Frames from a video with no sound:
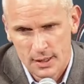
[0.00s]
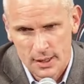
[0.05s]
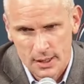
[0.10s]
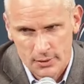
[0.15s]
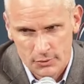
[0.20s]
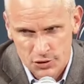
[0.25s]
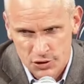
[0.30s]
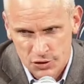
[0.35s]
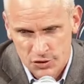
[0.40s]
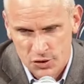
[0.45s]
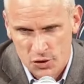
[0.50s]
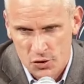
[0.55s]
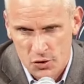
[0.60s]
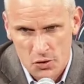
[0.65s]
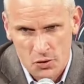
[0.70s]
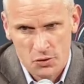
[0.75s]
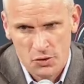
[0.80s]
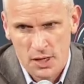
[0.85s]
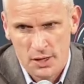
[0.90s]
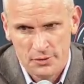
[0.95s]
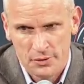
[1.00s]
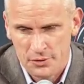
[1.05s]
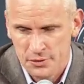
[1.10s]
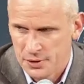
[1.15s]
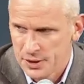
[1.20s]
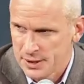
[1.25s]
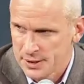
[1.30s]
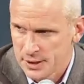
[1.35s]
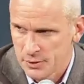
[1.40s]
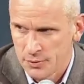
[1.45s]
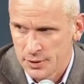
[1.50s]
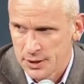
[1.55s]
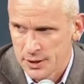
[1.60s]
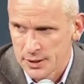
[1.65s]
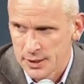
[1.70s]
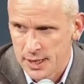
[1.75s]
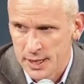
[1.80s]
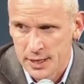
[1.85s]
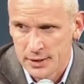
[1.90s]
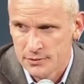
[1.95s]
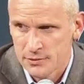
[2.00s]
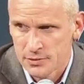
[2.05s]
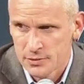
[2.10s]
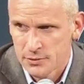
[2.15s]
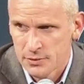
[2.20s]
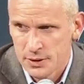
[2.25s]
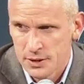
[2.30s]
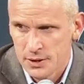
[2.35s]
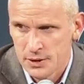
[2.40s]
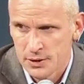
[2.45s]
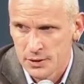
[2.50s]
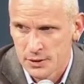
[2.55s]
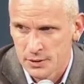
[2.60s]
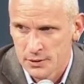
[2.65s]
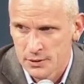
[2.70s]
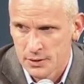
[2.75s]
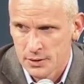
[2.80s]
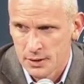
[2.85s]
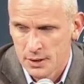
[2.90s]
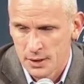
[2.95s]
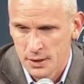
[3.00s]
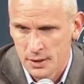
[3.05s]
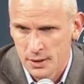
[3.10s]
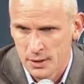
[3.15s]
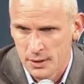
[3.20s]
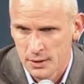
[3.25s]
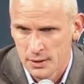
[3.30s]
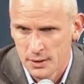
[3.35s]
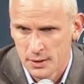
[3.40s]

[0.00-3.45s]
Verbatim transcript: which is a whole other thing that we can get into here, uh,